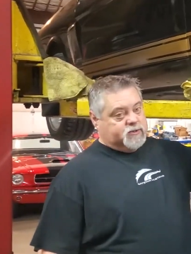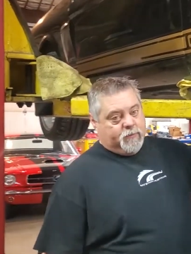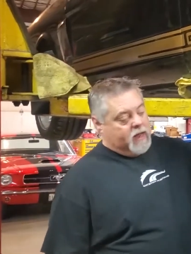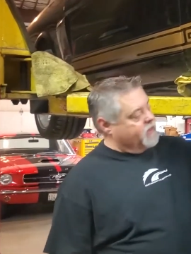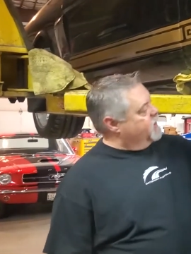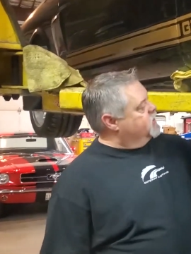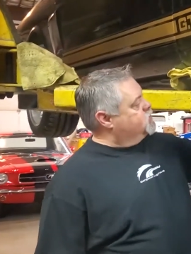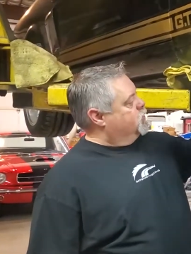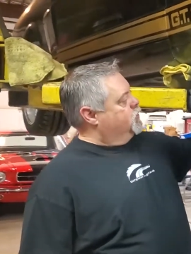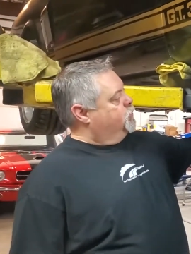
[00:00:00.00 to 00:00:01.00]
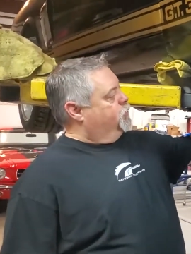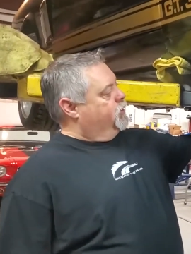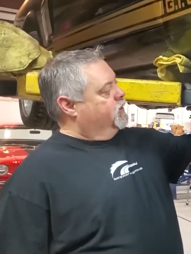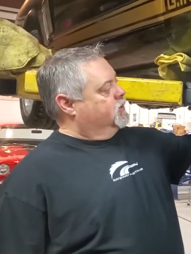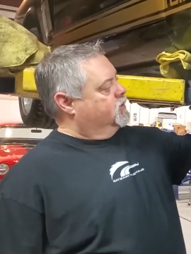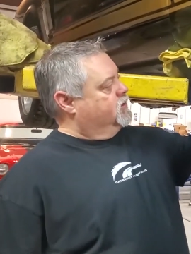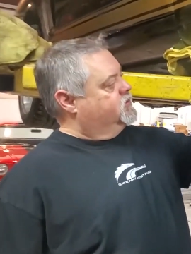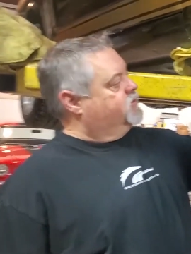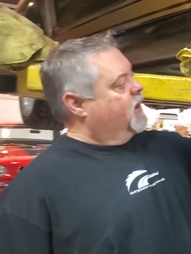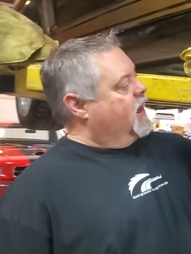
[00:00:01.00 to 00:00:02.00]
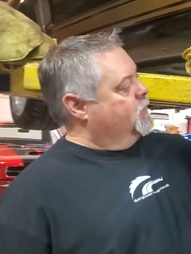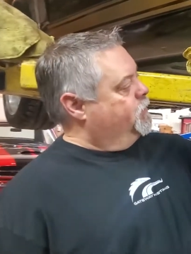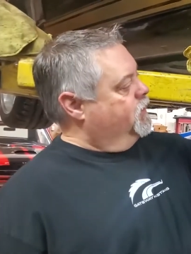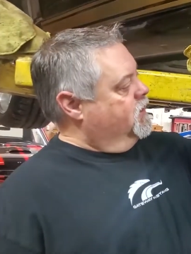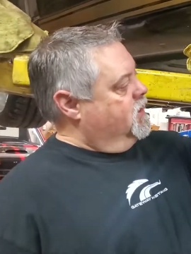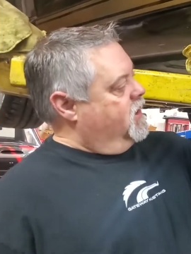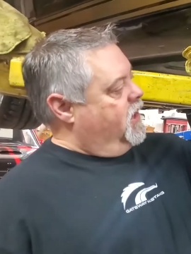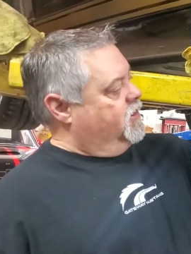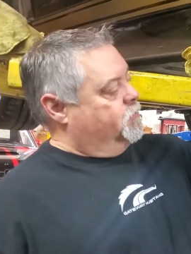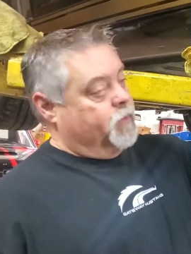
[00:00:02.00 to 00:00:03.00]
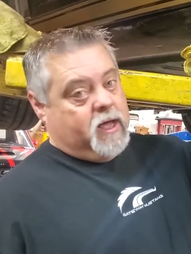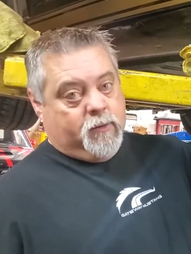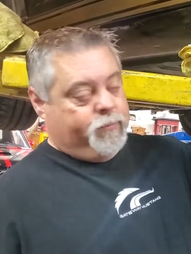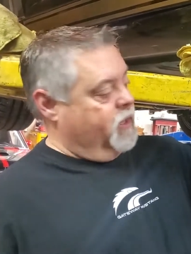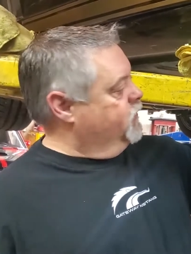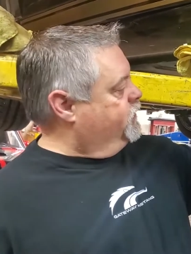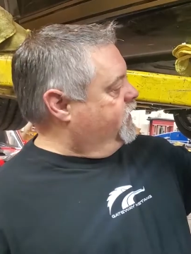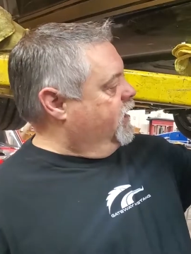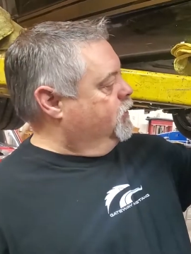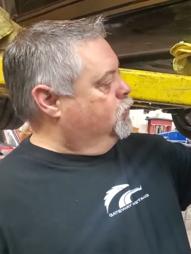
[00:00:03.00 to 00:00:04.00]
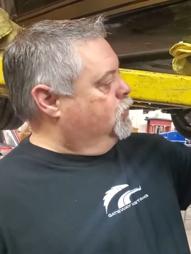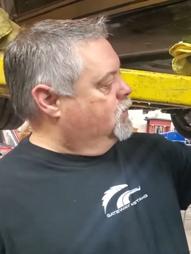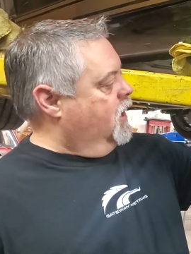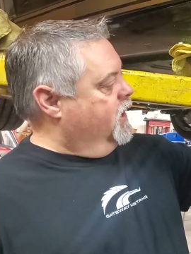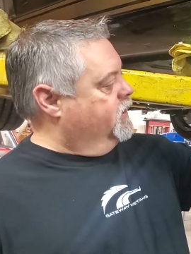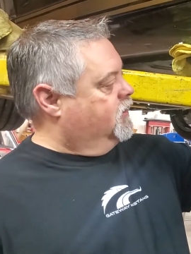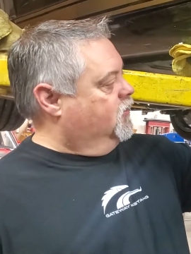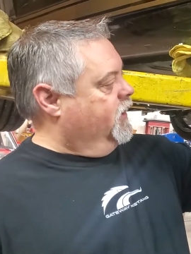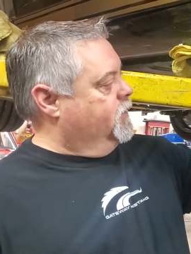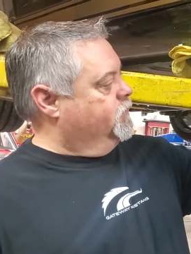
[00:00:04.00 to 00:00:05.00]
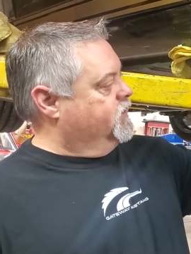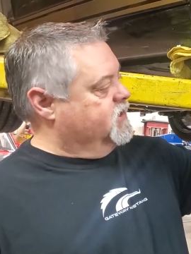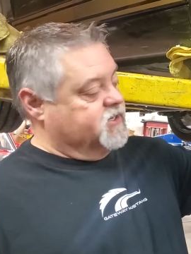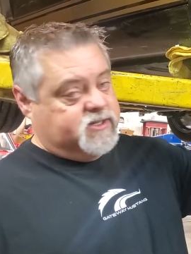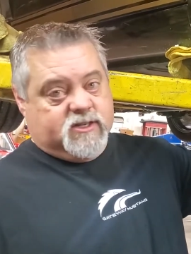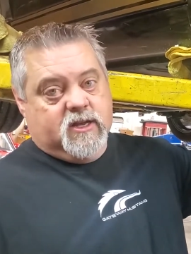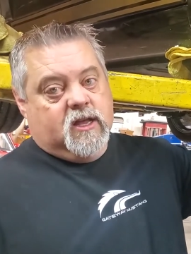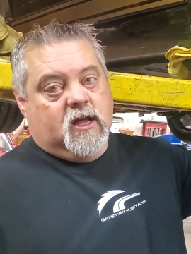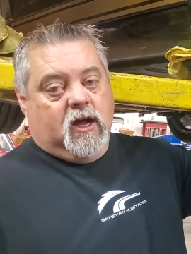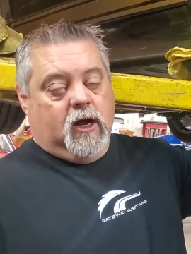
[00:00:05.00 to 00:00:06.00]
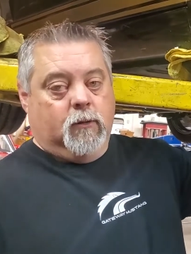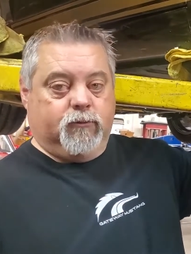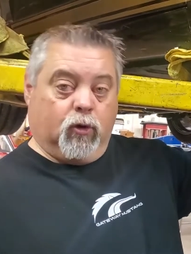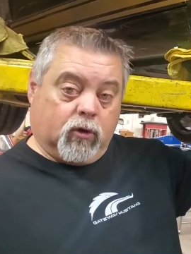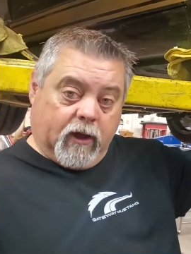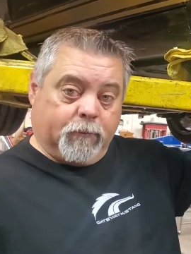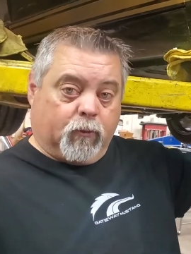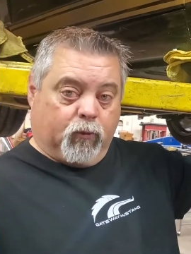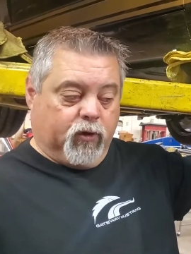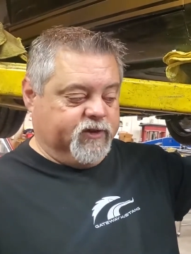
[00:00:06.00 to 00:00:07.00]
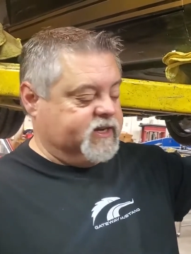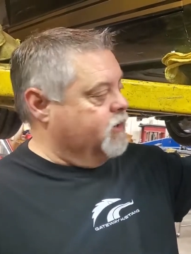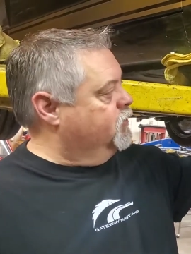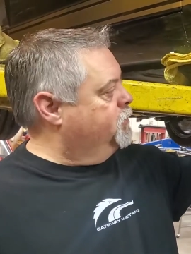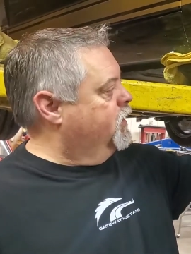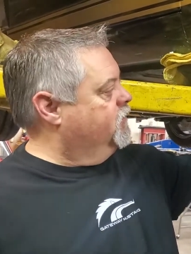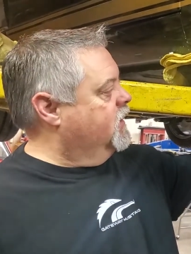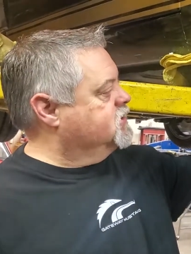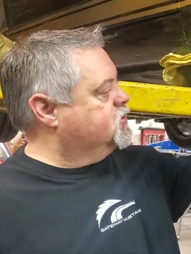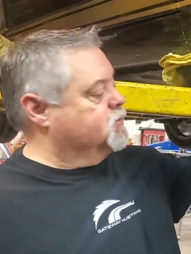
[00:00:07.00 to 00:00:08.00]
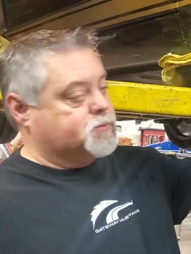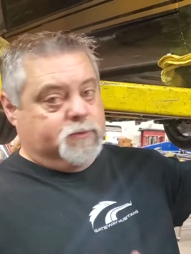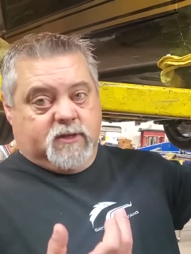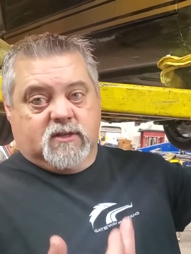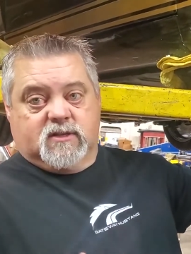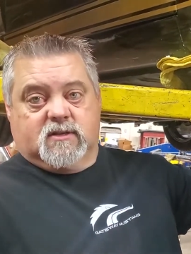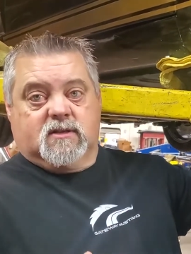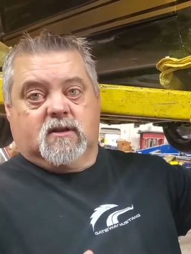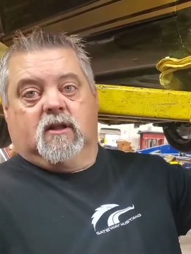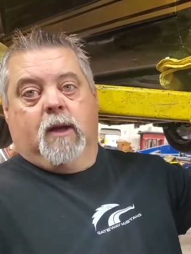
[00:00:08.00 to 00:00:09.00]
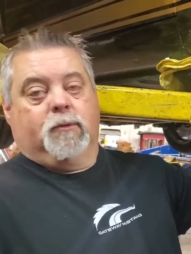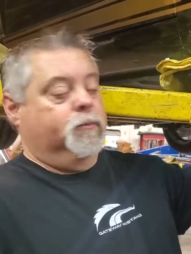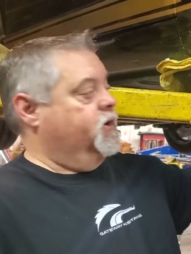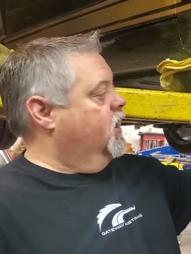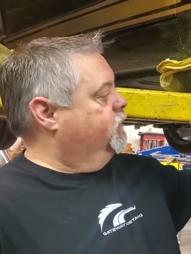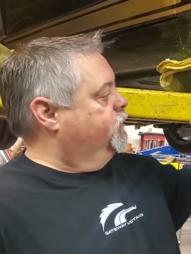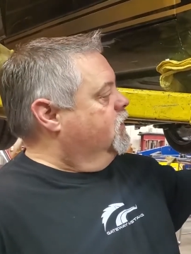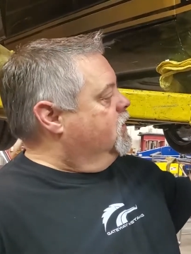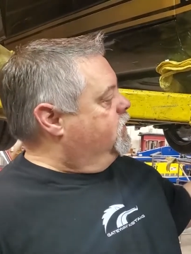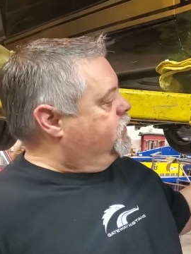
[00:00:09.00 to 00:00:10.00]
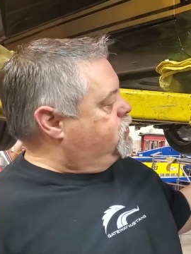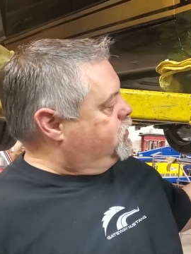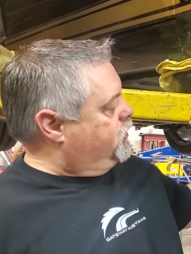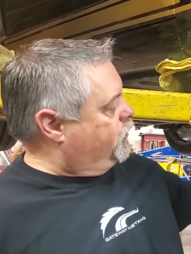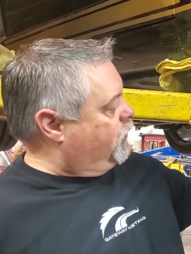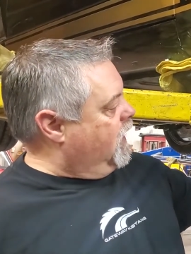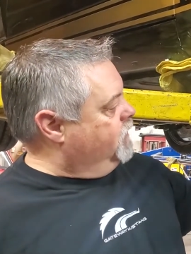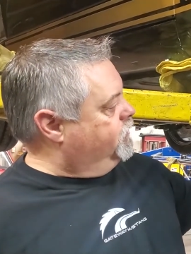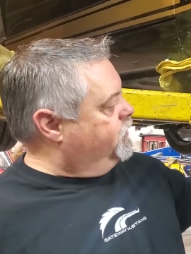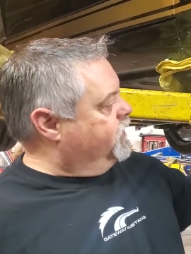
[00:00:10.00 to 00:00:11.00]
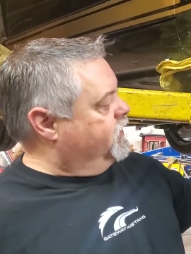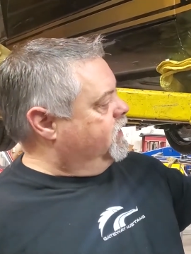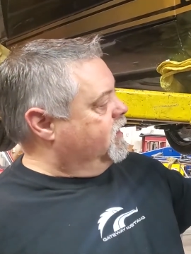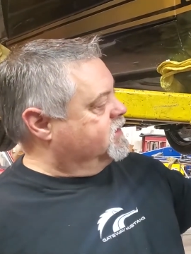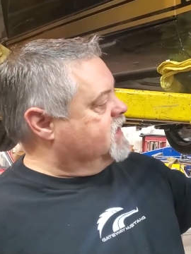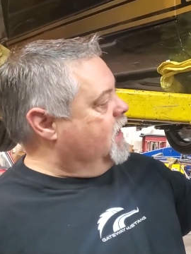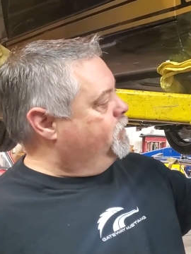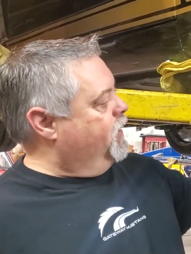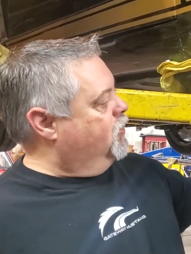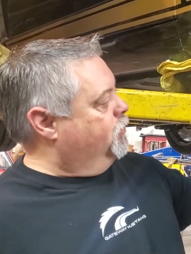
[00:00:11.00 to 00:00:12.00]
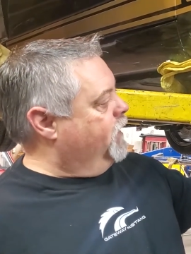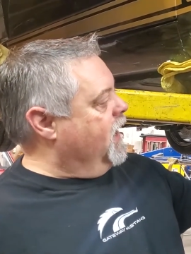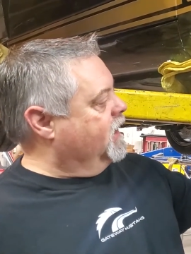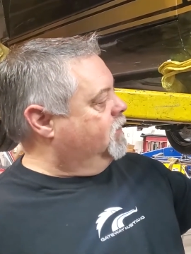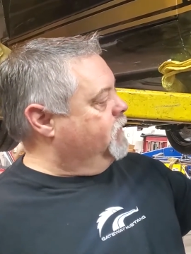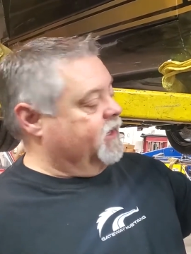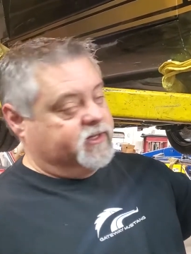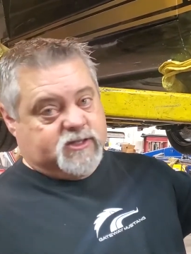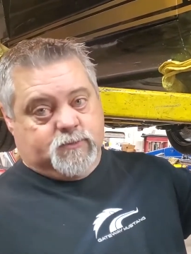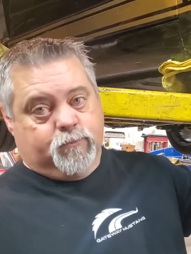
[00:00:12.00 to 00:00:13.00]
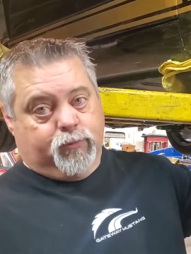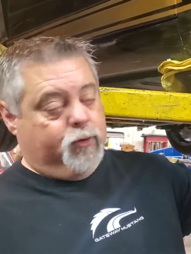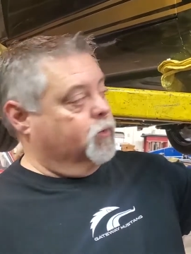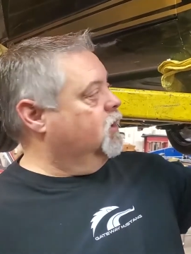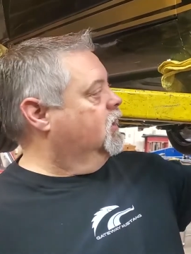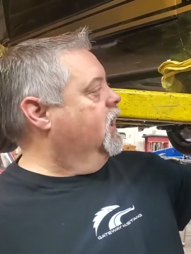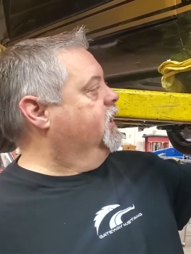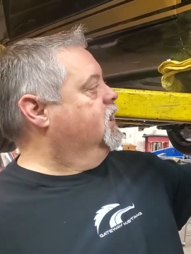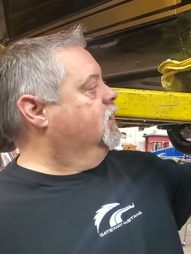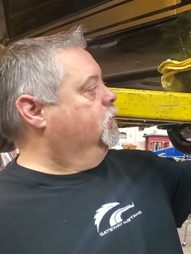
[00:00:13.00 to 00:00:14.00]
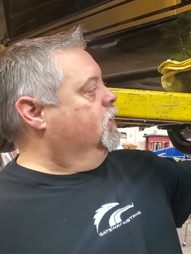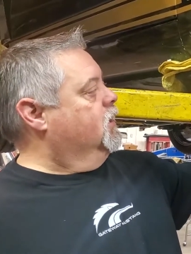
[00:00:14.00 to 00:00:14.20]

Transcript: back edge where you're putting the top and the bottom panel together, we'll kind of clamp these. Don't clamp them really tight with a pair of vice grips, but clamp them enough that you can drive the top panel back and make this pretty well line up.